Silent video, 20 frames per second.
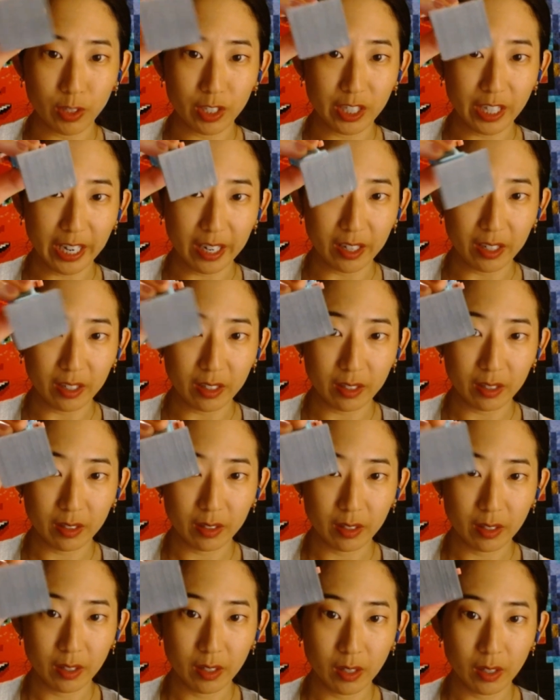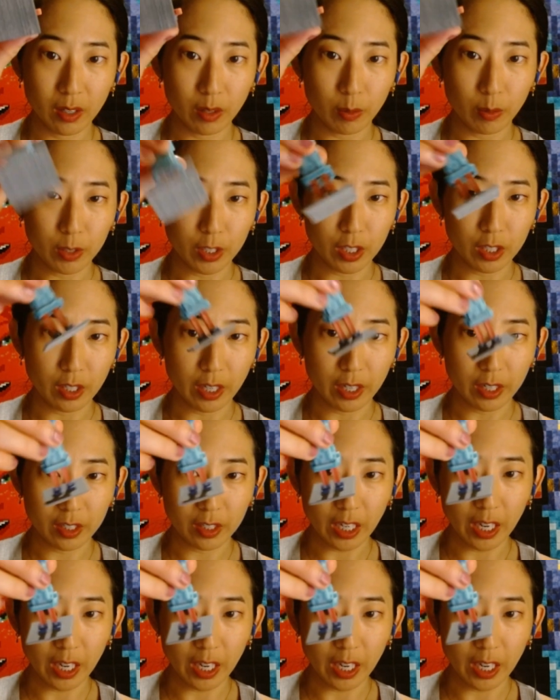stand, which is nice.